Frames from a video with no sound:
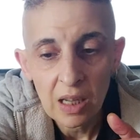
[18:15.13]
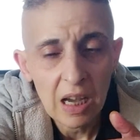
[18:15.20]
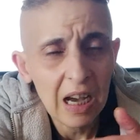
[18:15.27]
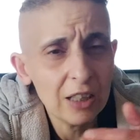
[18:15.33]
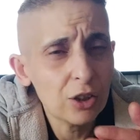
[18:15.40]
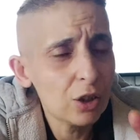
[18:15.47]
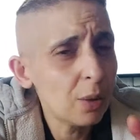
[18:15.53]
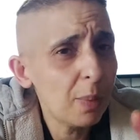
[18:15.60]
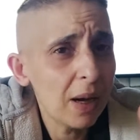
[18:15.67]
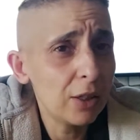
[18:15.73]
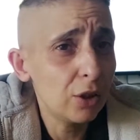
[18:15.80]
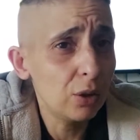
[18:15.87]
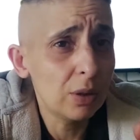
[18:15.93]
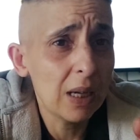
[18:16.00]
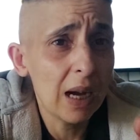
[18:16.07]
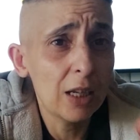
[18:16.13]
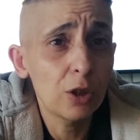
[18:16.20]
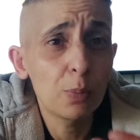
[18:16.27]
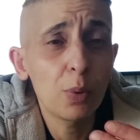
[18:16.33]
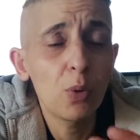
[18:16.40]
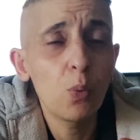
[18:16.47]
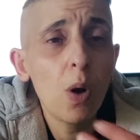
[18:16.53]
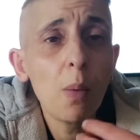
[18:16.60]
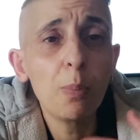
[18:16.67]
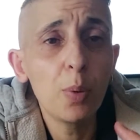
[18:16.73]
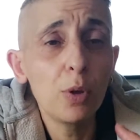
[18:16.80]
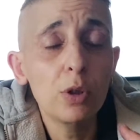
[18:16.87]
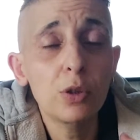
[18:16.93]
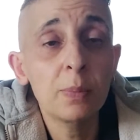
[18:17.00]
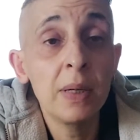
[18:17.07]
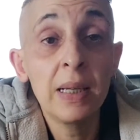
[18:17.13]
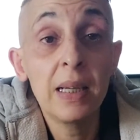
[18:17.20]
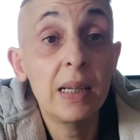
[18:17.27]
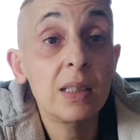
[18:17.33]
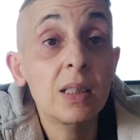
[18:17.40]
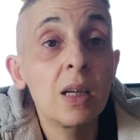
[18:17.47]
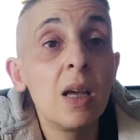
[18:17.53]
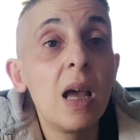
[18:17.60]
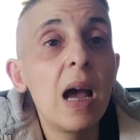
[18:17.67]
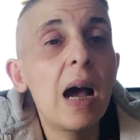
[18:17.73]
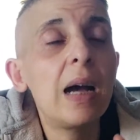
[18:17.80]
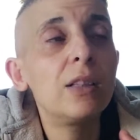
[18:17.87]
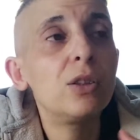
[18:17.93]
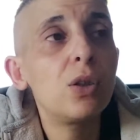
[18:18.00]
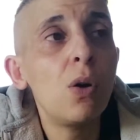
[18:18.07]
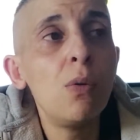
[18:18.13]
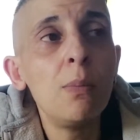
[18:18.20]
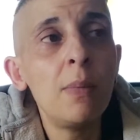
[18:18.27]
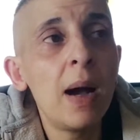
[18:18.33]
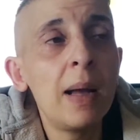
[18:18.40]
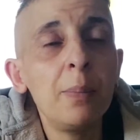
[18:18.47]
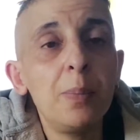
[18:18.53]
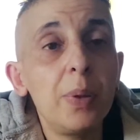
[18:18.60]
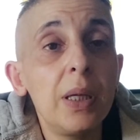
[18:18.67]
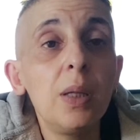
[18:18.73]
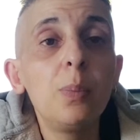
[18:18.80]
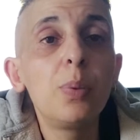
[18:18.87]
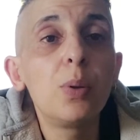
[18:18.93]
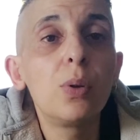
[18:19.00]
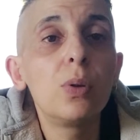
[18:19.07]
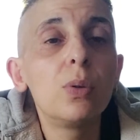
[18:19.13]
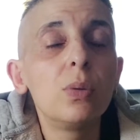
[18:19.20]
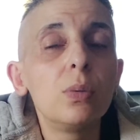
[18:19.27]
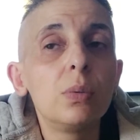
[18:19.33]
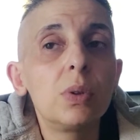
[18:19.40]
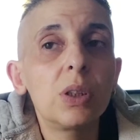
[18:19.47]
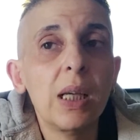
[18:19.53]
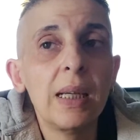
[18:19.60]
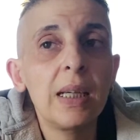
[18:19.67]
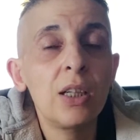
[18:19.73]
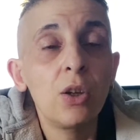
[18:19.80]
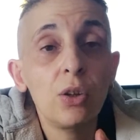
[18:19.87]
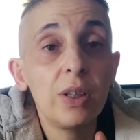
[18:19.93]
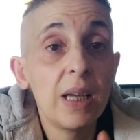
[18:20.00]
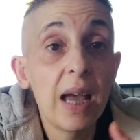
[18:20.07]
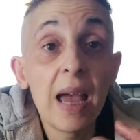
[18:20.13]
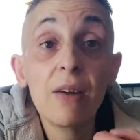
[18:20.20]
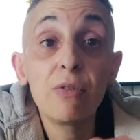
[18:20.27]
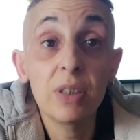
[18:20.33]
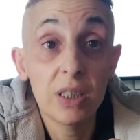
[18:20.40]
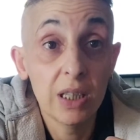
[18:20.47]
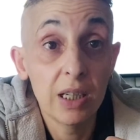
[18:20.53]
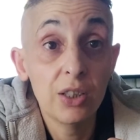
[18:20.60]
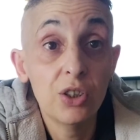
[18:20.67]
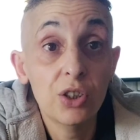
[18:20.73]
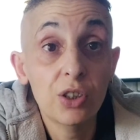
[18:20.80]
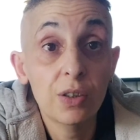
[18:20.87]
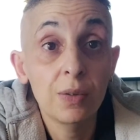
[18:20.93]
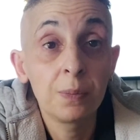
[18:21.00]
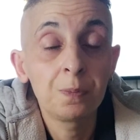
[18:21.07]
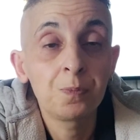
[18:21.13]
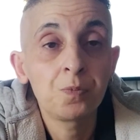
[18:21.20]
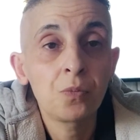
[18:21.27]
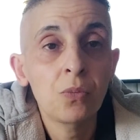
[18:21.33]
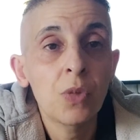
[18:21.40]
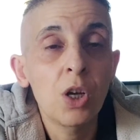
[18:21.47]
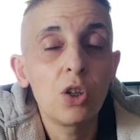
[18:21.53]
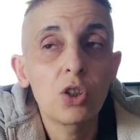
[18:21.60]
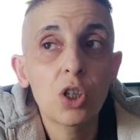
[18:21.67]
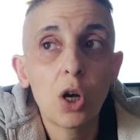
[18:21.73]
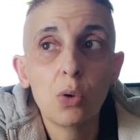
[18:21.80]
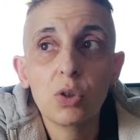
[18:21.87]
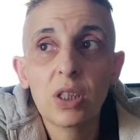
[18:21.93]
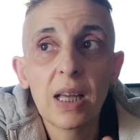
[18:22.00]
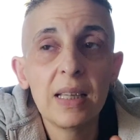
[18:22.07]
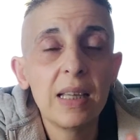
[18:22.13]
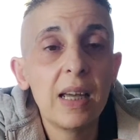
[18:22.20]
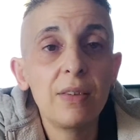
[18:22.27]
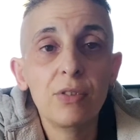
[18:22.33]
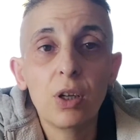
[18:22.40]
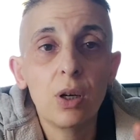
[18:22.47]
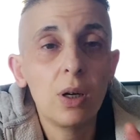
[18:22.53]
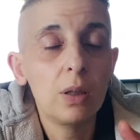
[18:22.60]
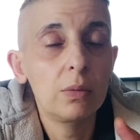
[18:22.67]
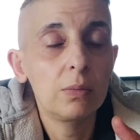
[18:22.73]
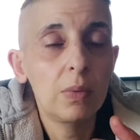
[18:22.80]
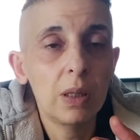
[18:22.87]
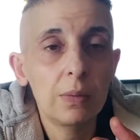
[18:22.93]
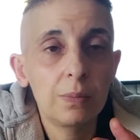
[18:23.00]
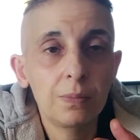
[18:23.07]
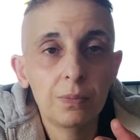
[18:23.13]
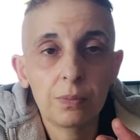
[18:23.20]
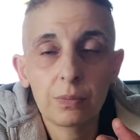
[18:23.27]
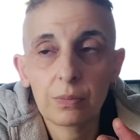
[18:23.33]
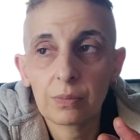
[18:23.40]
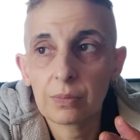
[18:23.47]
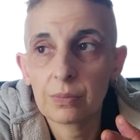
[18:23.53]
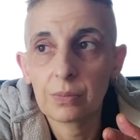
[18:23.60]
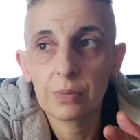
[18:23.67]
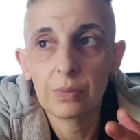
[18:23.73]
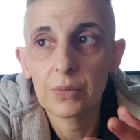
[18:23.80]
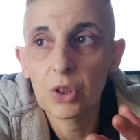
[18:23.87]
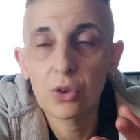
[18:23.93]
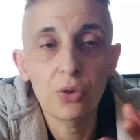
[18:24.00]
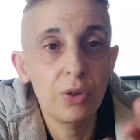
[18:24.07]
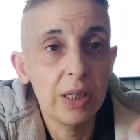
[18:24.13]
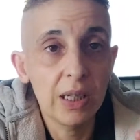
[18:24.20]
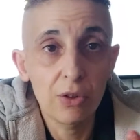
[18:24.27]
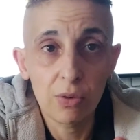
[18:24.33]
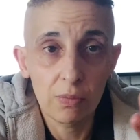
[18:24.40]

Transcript: I don't know about you guys, but what bugs me is I don't mind people taking on their heritage. So say they've got Greek